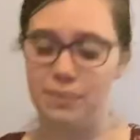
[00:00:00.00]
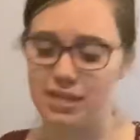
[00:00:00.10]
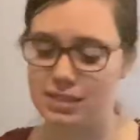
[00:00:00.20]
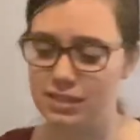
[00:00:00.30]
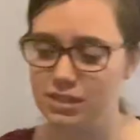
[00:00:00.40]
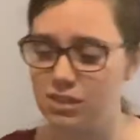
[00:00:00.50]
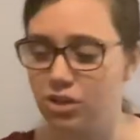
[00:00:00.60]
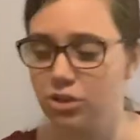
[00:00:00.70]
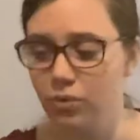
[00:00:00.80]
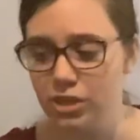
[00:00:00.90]
pieces
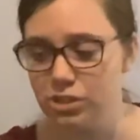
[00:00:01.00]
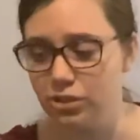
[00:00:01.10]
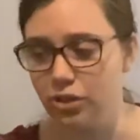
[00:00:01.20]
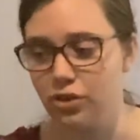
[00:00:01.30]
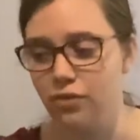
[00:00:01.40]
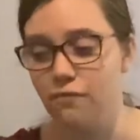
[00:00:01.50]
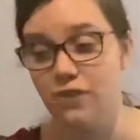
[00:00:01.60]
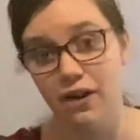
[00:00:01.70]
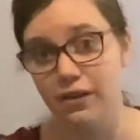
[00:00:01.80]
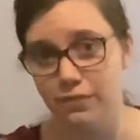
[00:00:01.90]
are going to look
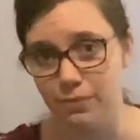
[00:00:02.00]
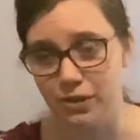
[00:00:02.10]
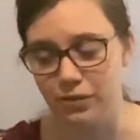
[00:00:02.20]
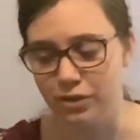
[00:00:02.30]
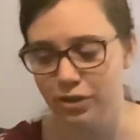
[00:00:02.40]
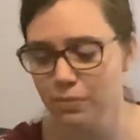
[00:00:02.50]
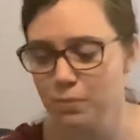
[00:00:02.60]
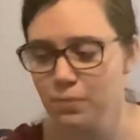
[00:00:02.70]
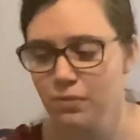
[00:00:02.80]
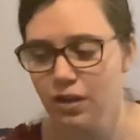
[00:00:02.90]
very familiar,
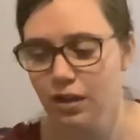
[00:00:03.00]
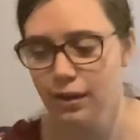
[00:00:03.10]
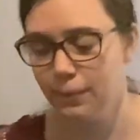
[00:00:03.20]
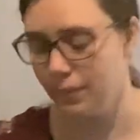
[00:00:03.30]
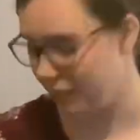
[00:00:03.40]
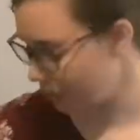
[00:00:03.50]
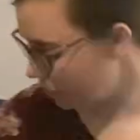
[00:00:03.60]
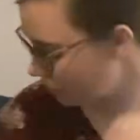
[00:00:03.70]
but they're gonna